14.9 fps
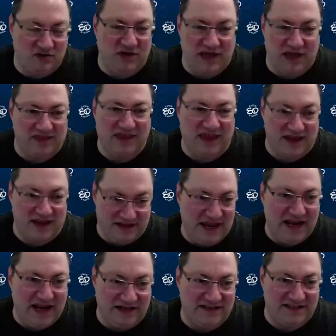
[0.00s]
to get that
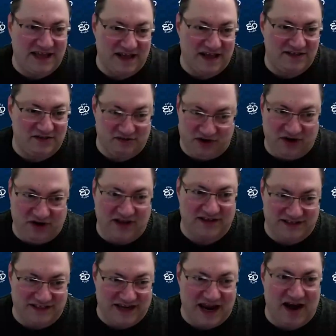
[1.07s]
date set so you
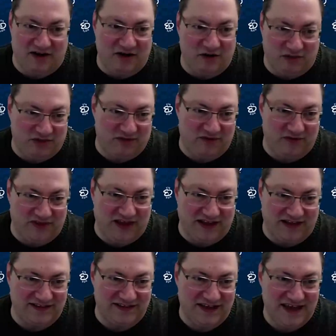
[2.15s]
can sit down and go through
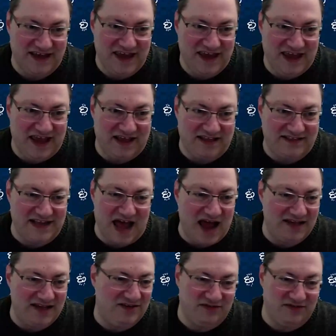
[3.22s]
things. It's
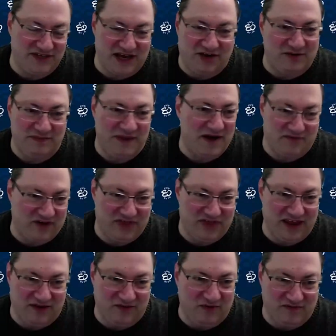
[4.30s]
not to sell them
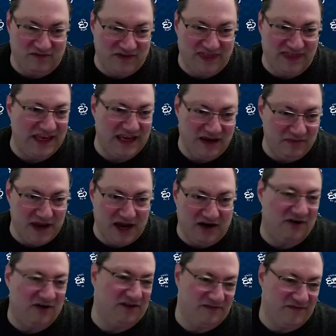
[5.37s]
everything within the
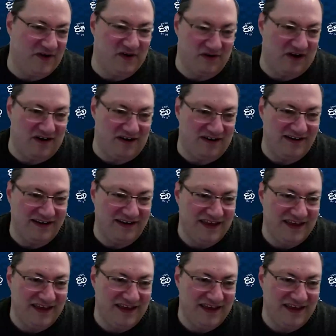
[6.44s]
email or the phone call.